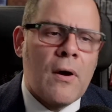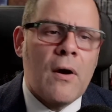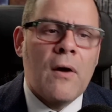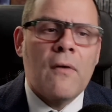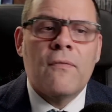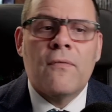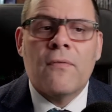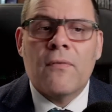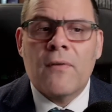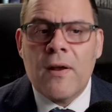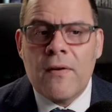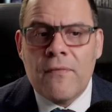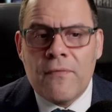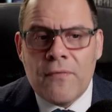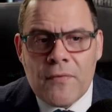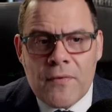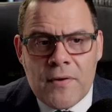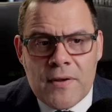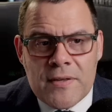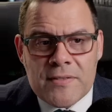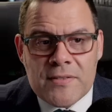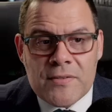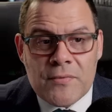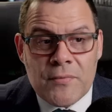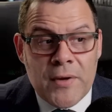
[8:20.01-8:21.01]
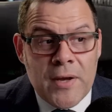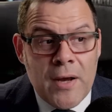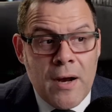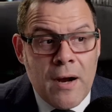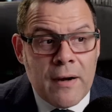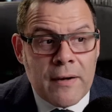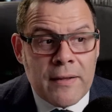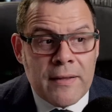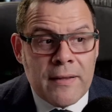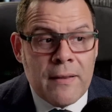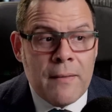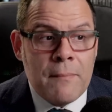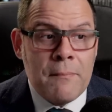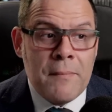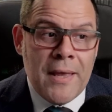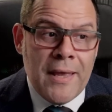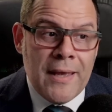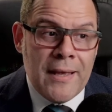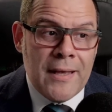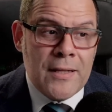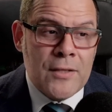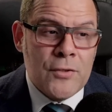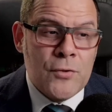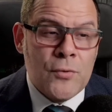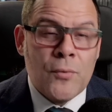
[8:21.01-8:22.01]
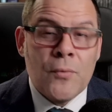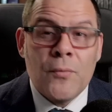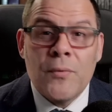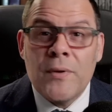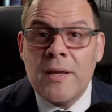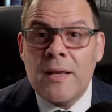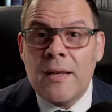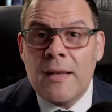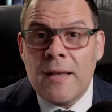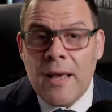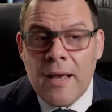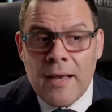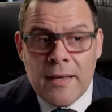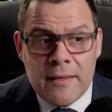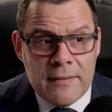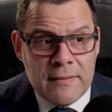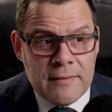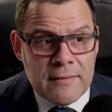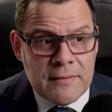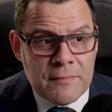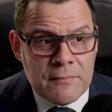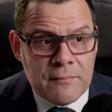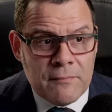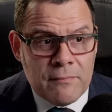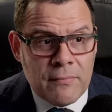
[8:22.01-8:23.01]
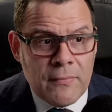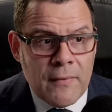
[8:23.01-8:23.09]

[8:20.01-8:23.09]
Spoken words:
of reference regarding Meghan to realize